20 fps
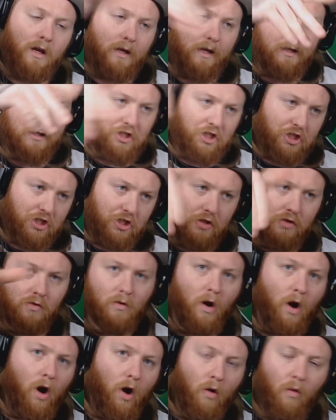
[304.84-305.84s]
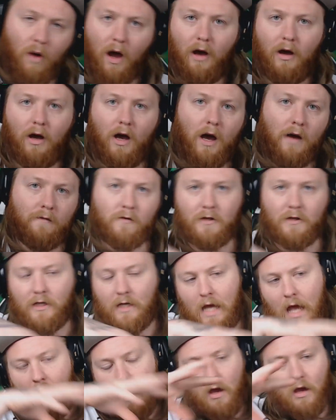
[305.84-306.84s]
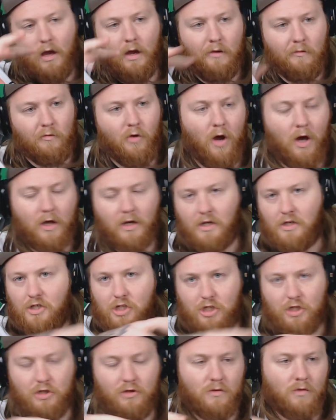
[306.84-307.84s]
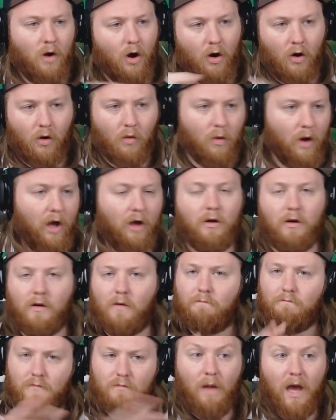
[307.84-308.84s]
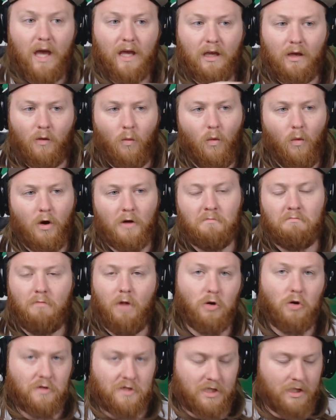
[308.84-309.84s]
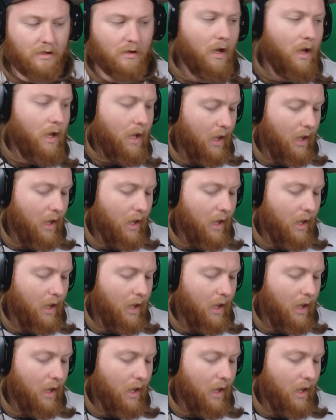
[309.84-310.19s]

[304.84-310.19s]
and shoot all while hovering, and run and shoot all while making one motion.